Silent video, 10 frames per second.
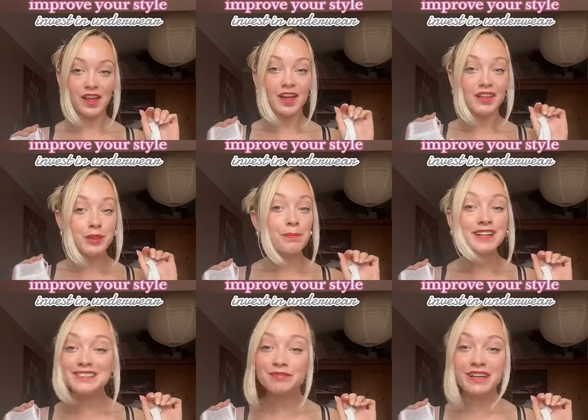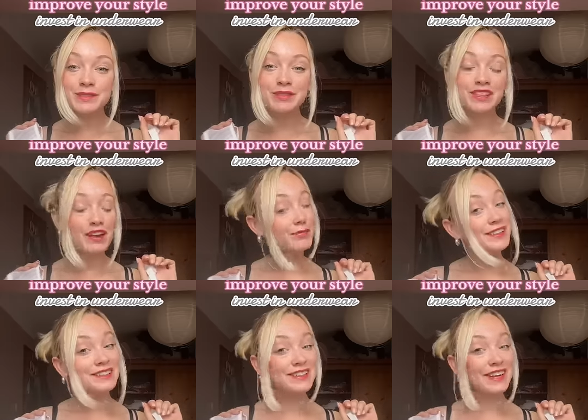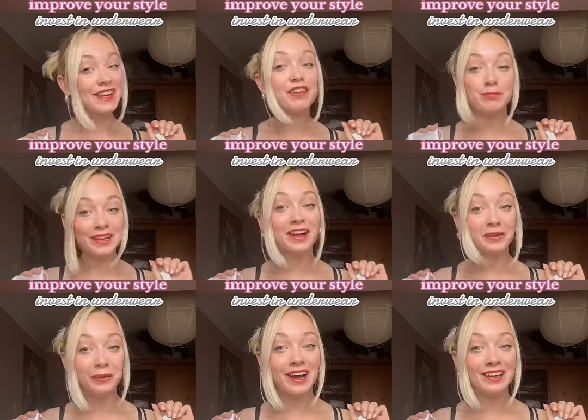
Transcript: The best investments I've made this year have been underwear.